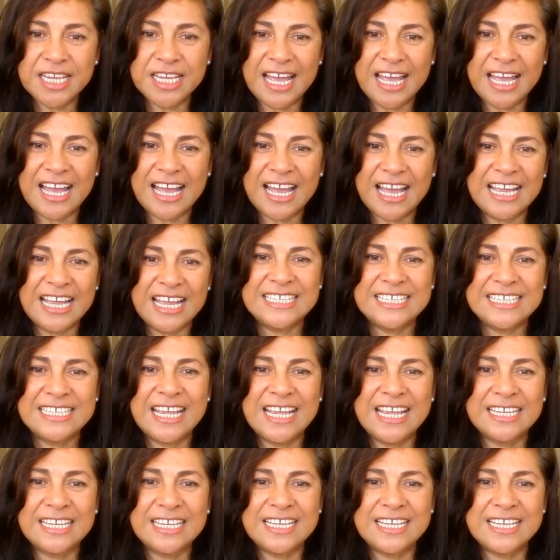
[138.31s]
car and
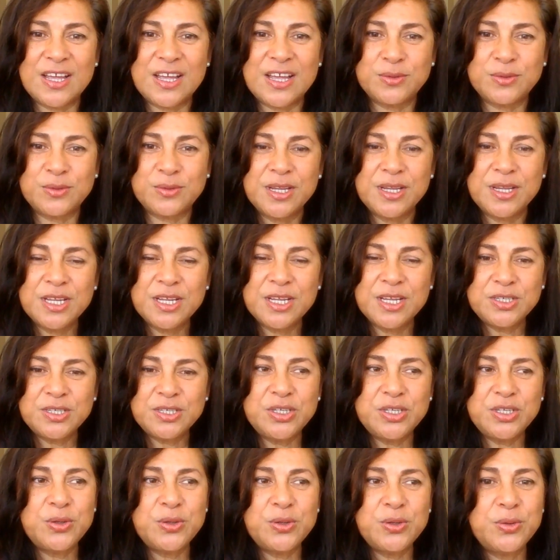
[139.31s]
take it down
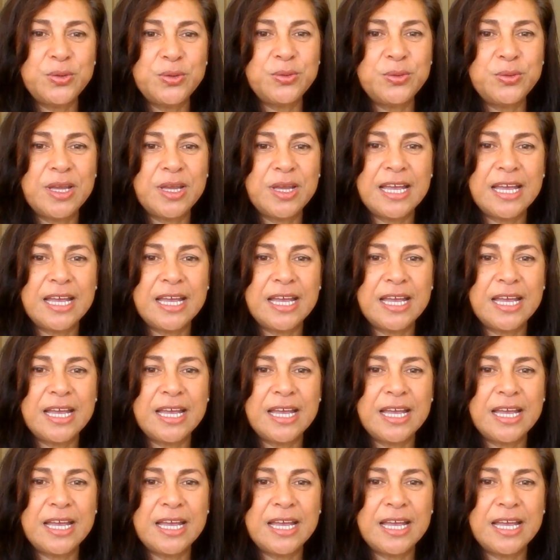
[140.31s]
to